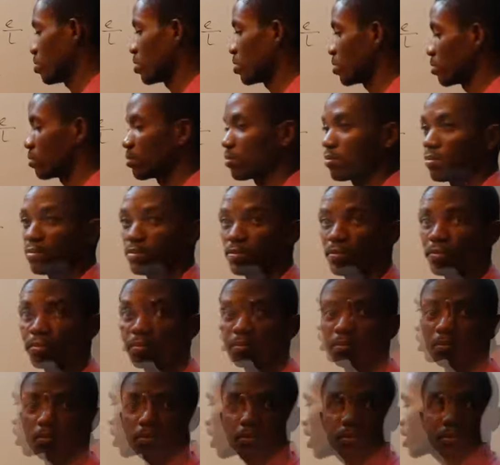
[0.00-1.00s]
B.
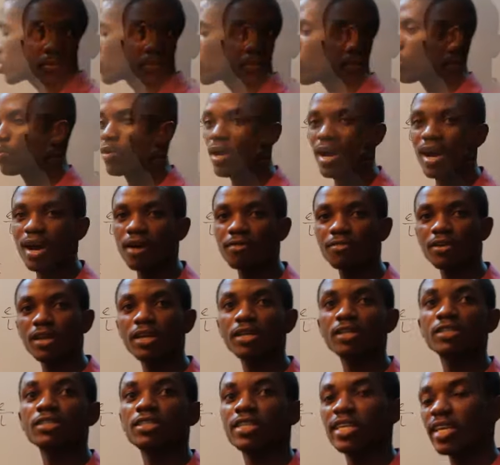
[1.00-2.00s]
The last one we have here
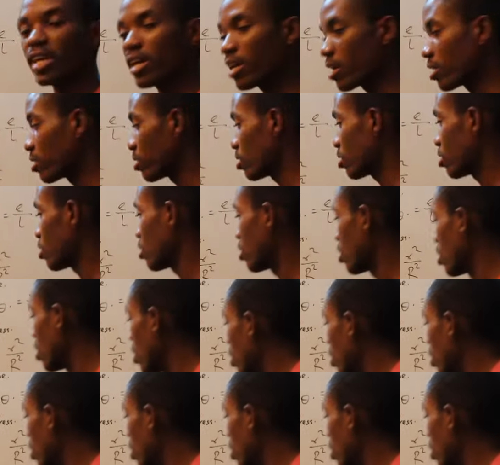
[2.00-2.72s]
is gears.